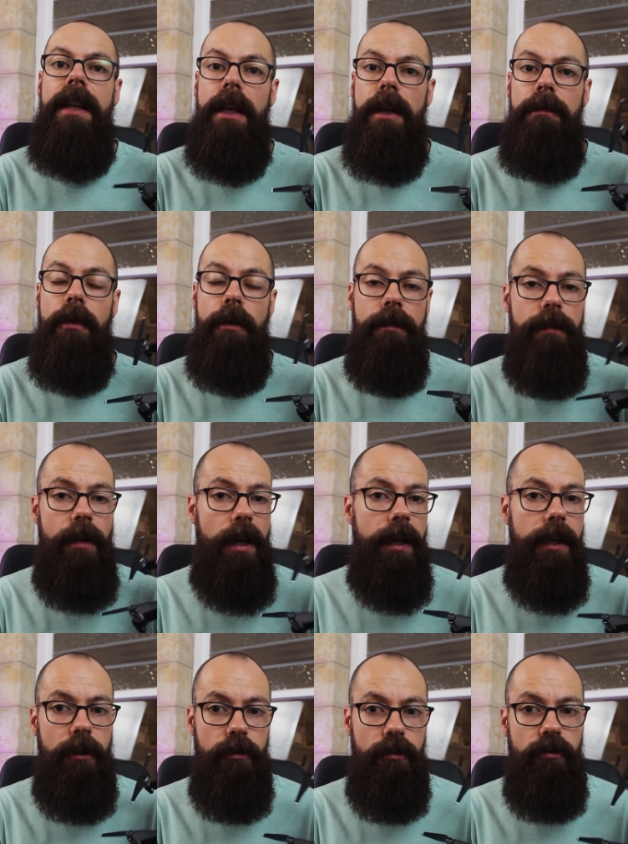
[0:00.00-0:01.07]
that if you're
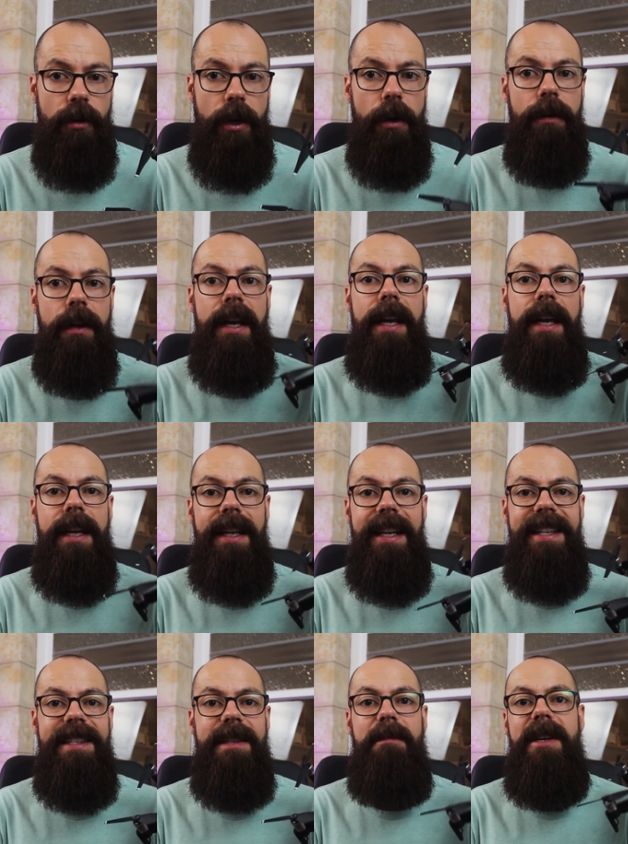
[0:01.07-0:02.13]
flying your drone, it
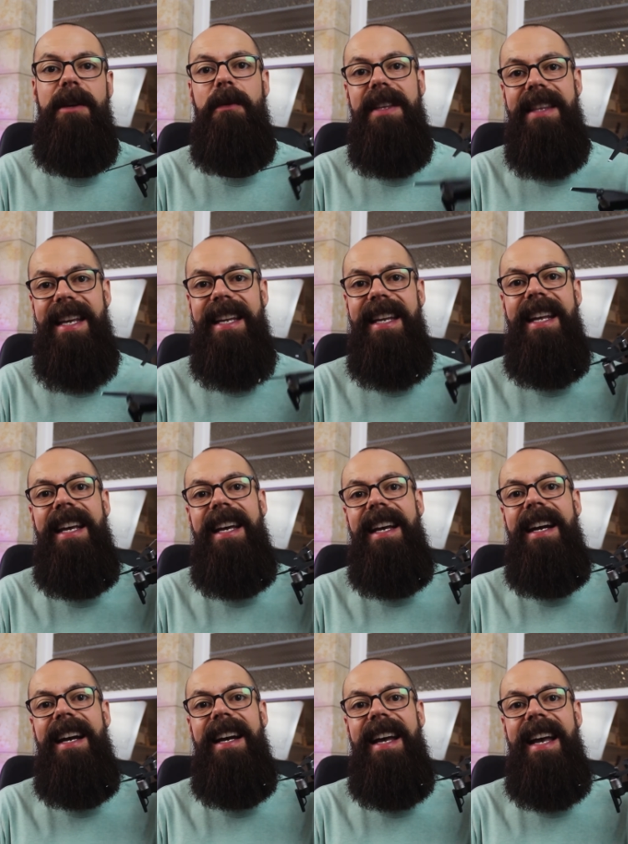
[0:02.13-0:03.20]
needs to be within
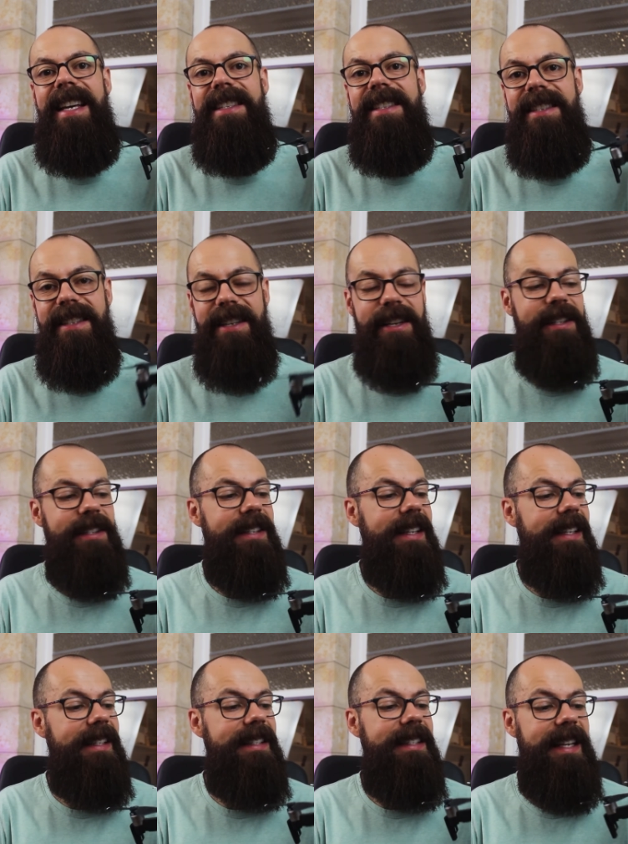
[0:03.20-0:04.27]
a
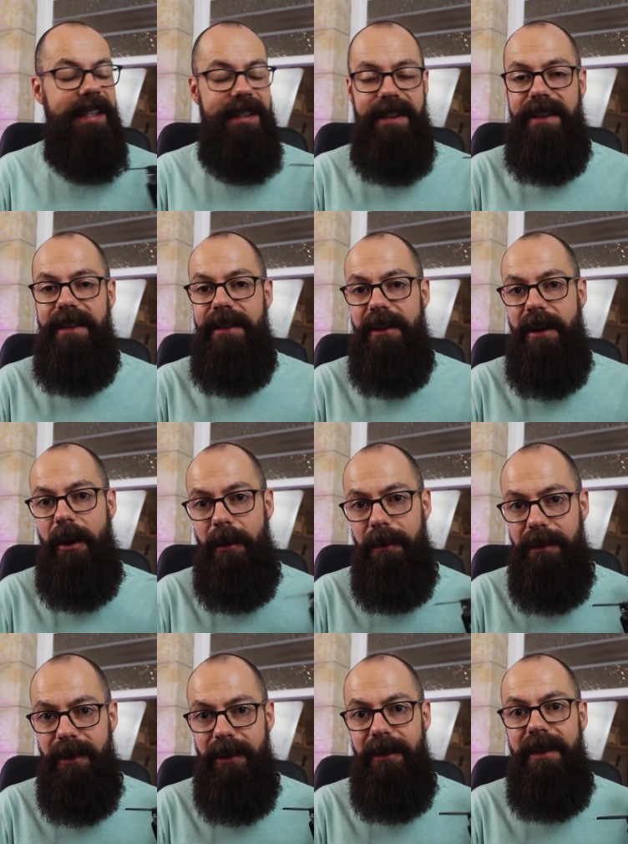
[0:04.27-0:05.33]
certain distance
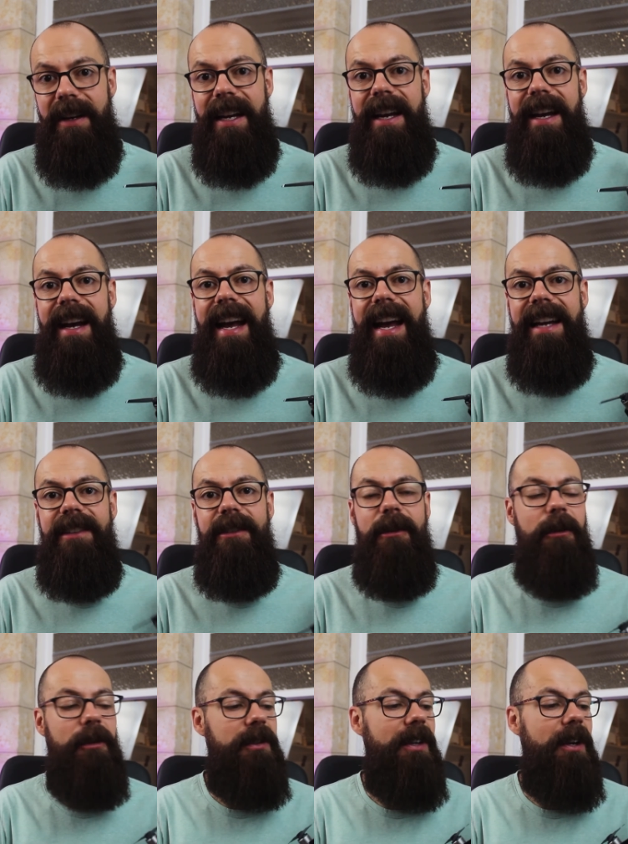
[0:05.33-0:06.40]
of you and
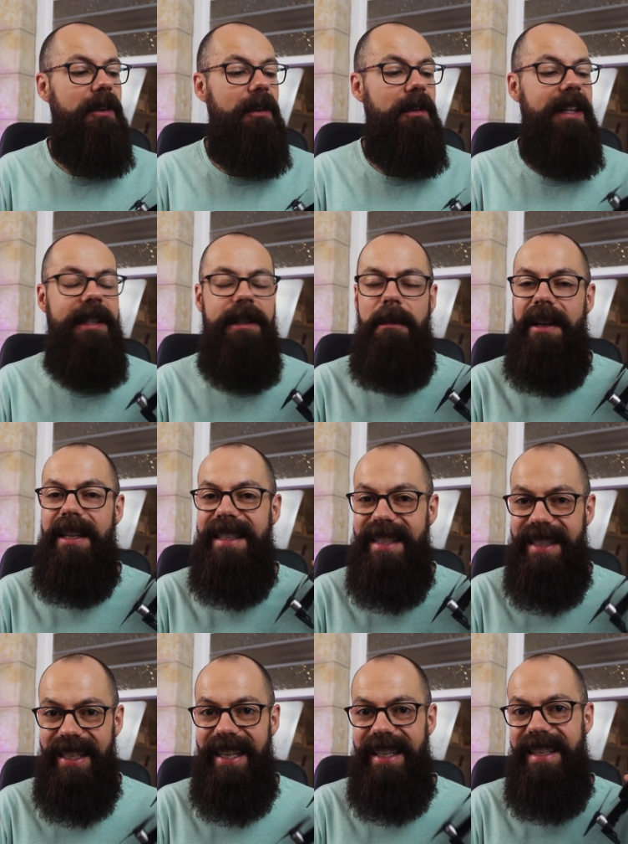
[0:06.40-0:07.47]
also you need to be able to
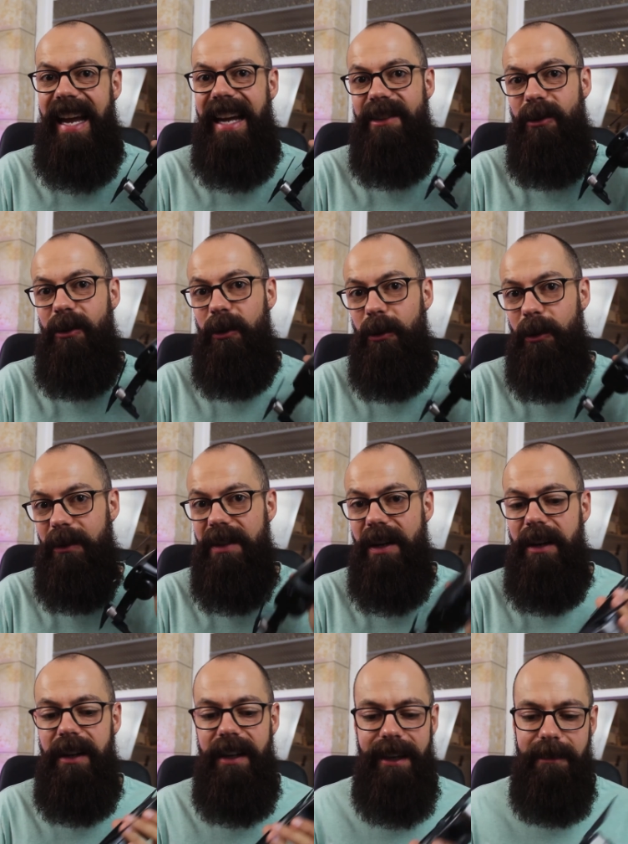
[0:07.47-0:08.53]
see it at all
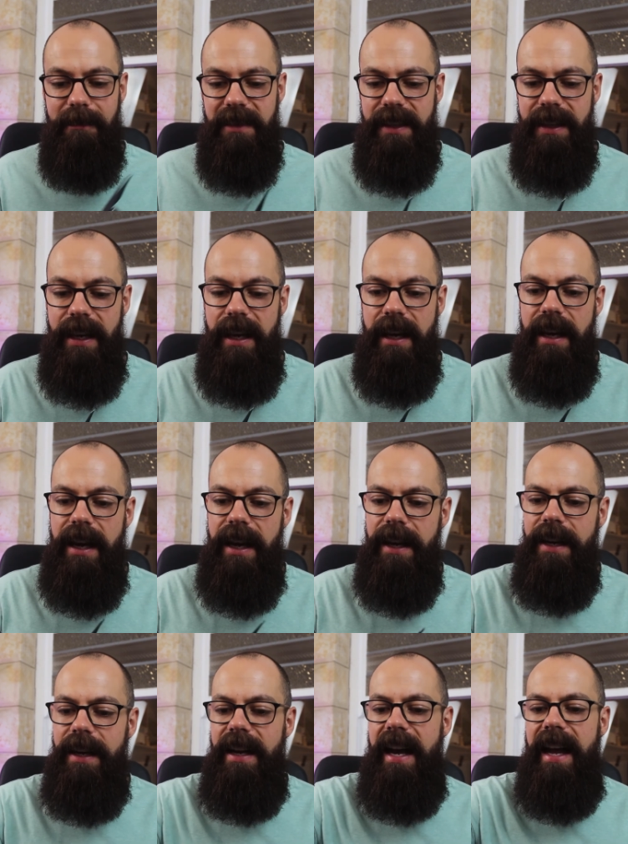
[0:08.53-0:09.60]
times.
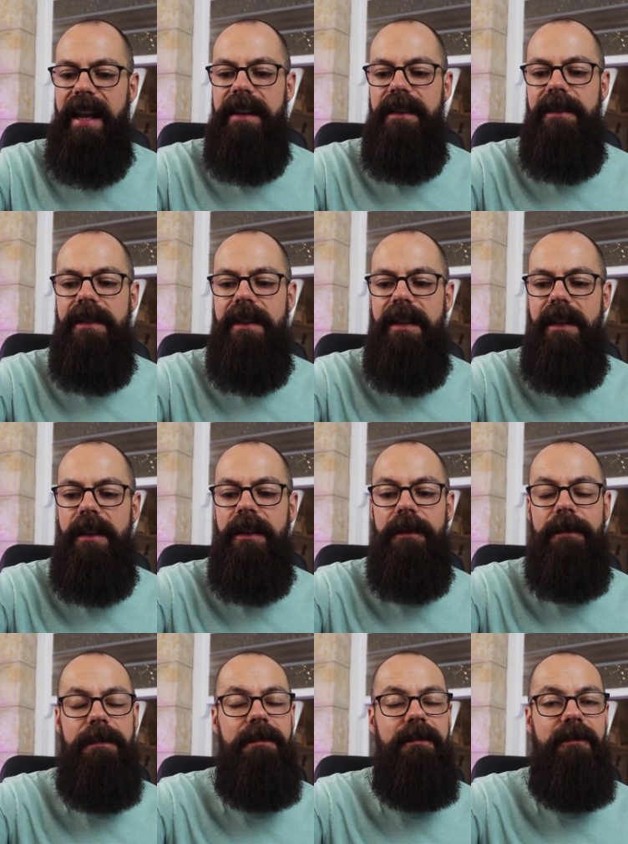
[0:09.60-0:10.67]
Uh, and look,